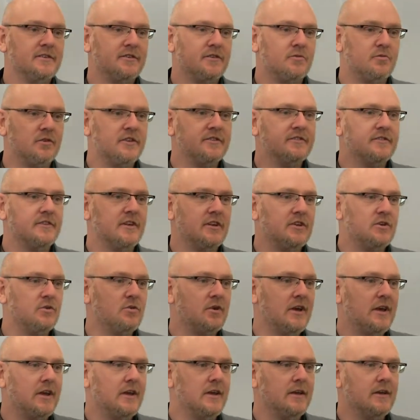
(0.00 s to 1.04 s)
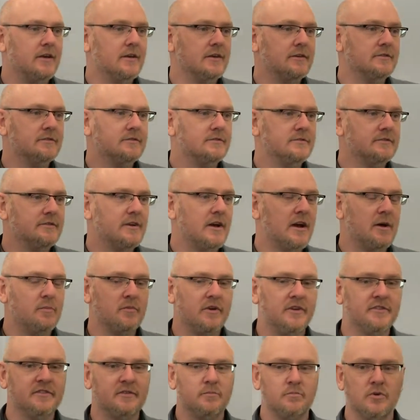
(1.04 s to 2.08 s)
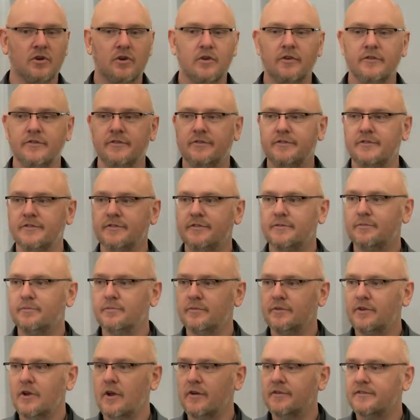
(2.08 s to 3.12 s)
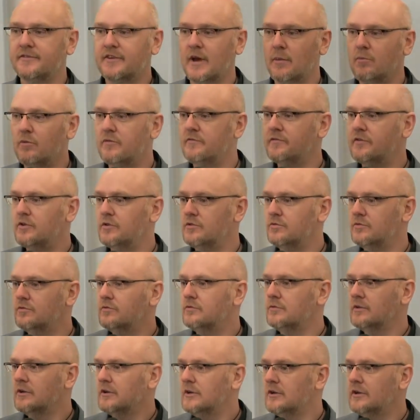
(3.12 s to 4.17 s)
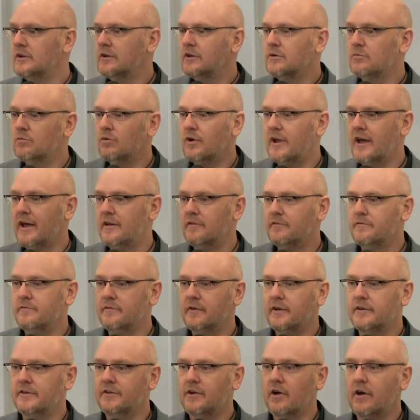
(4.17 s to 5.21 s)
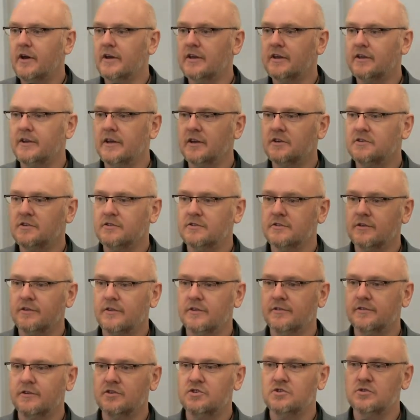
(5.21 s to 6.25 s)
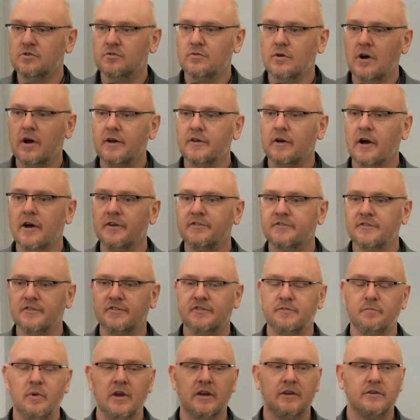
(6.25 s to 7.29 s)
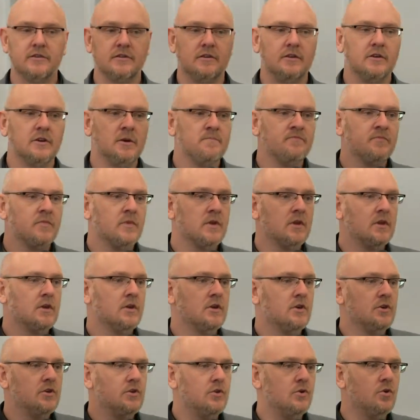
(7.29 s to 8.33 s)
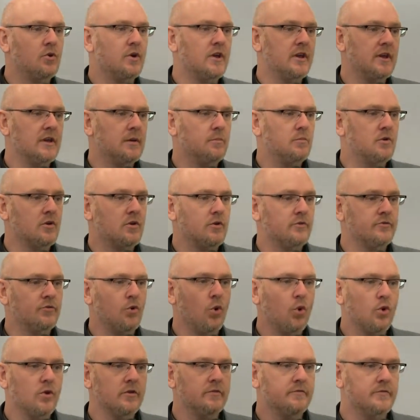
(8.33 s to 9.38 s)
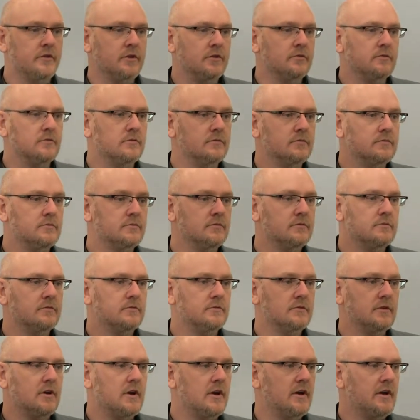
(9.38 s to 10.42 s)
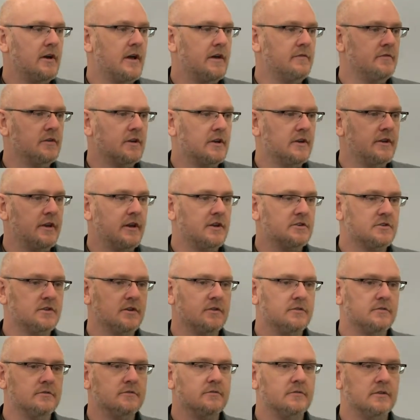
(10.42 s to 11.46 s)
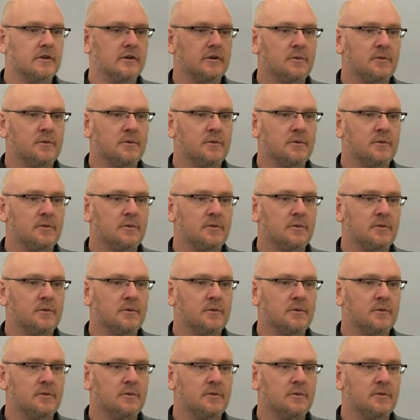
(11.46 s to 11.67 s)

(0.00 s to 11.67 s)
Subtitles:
the reason that you're here isn't because, you know, some of you will have a connection to this issue. I suspect you're here because all of you have a connection